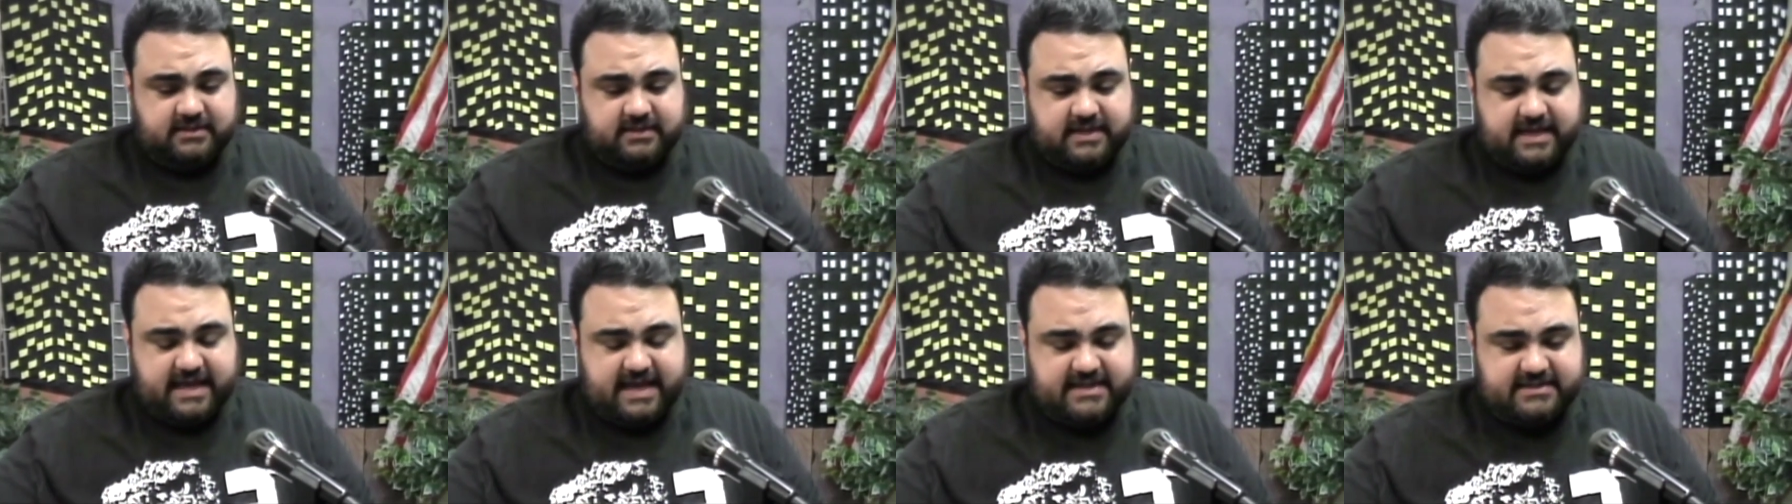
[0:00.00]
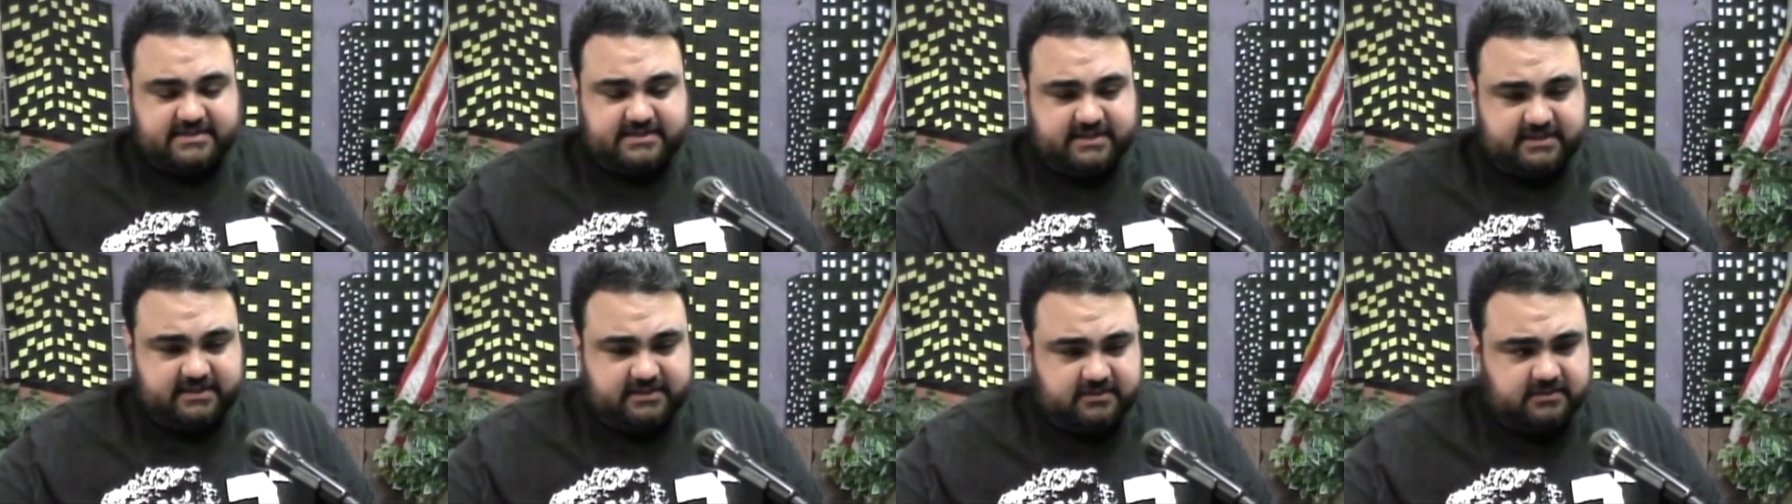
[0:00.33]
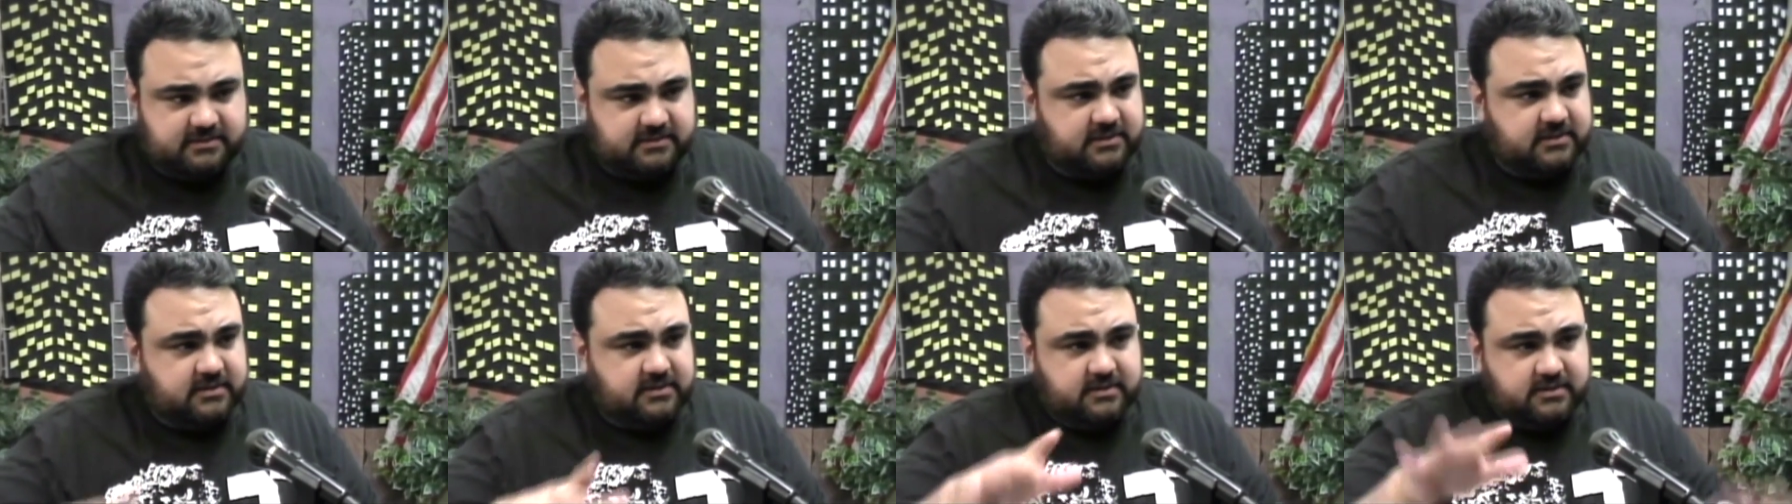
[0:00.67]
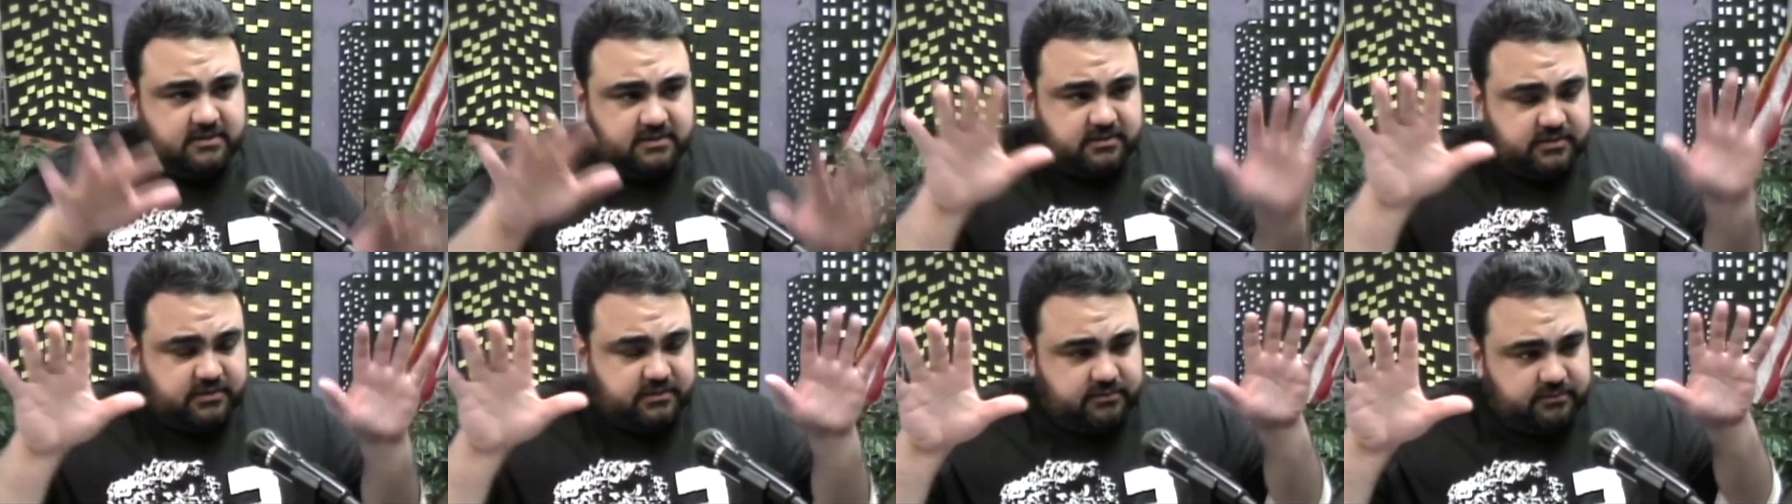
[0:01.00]
Kasdan,
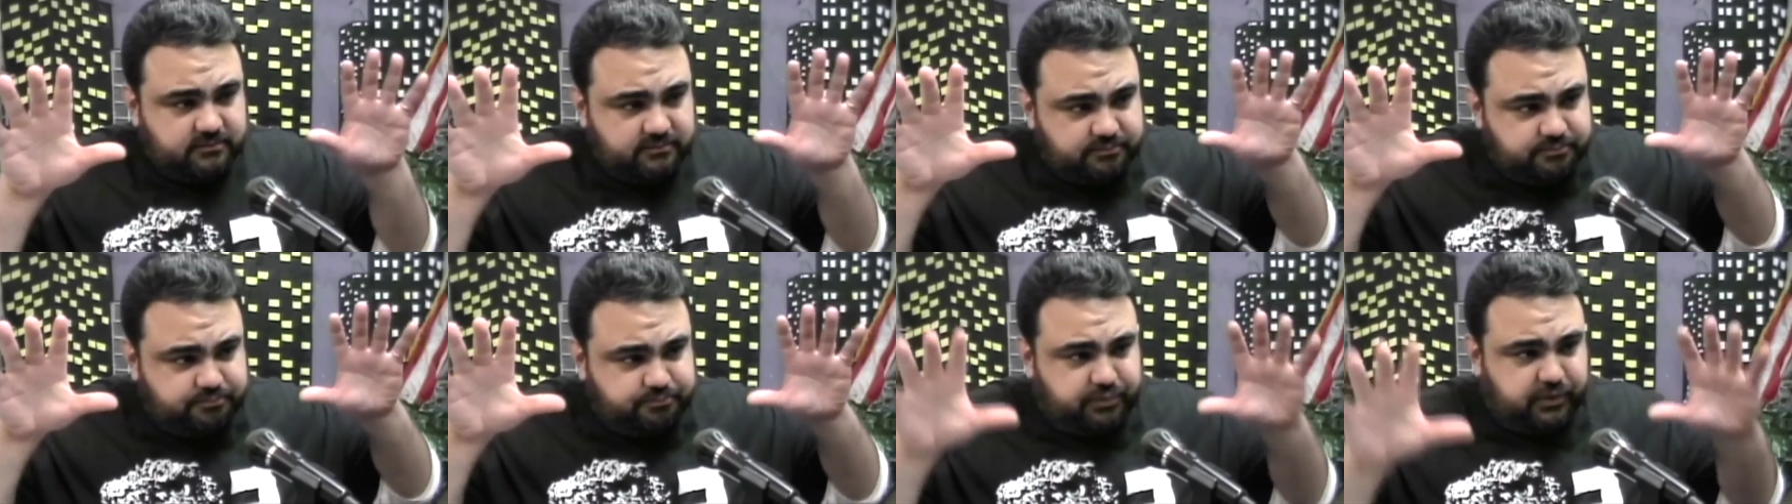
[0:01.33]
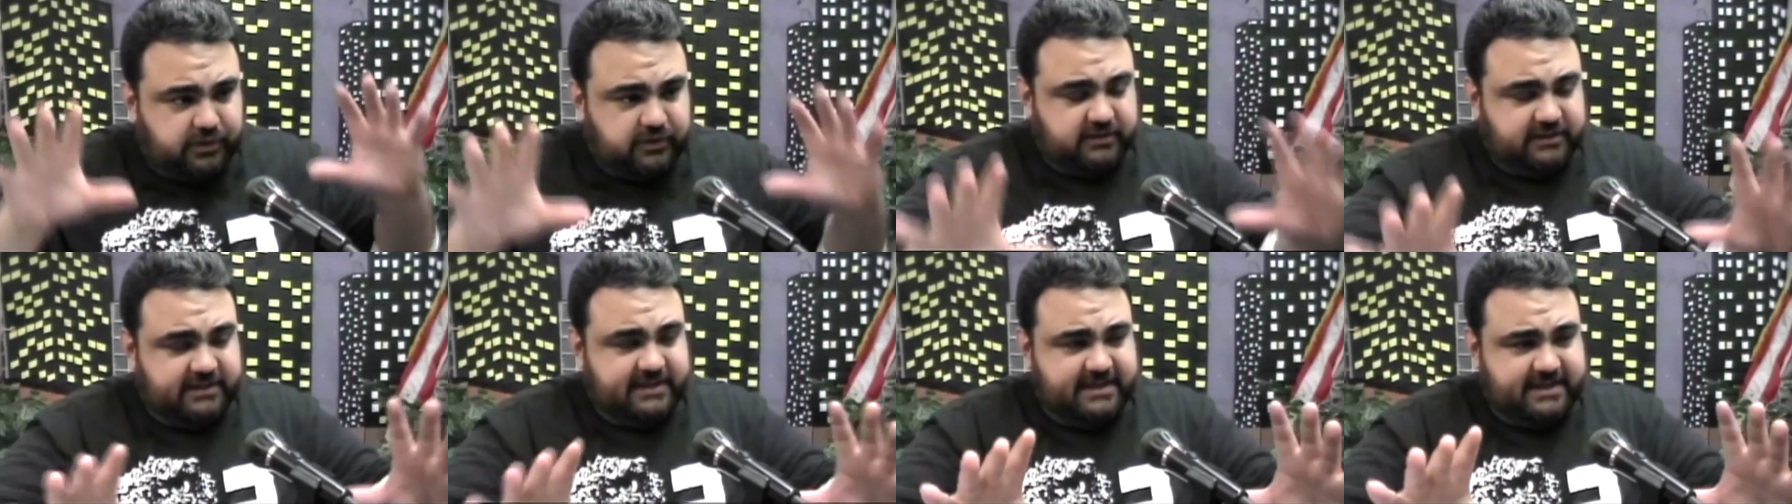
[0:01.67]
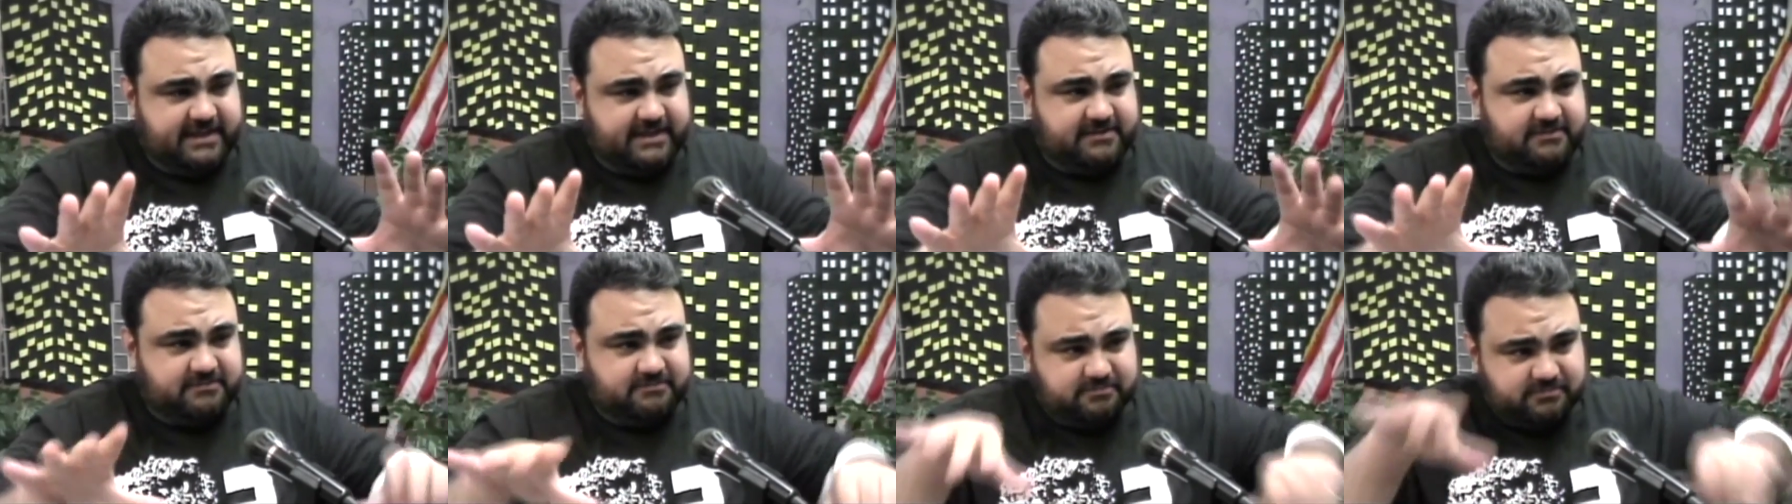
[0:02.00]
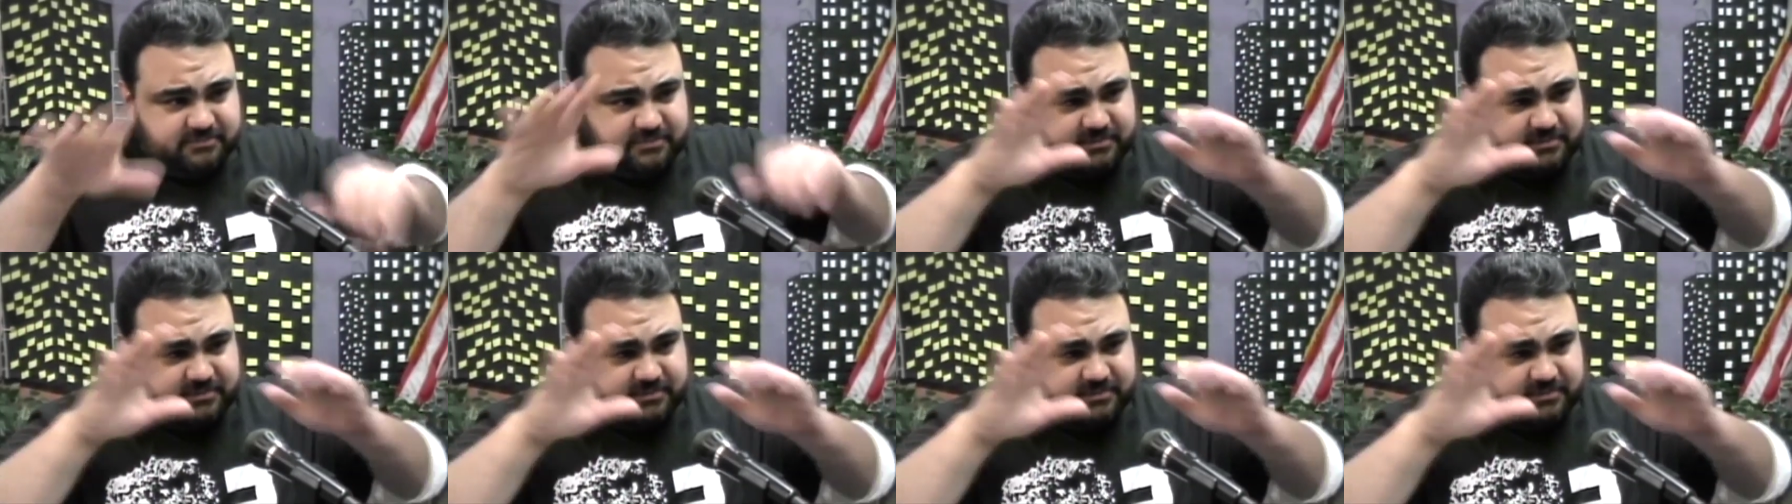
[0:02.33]
pull in,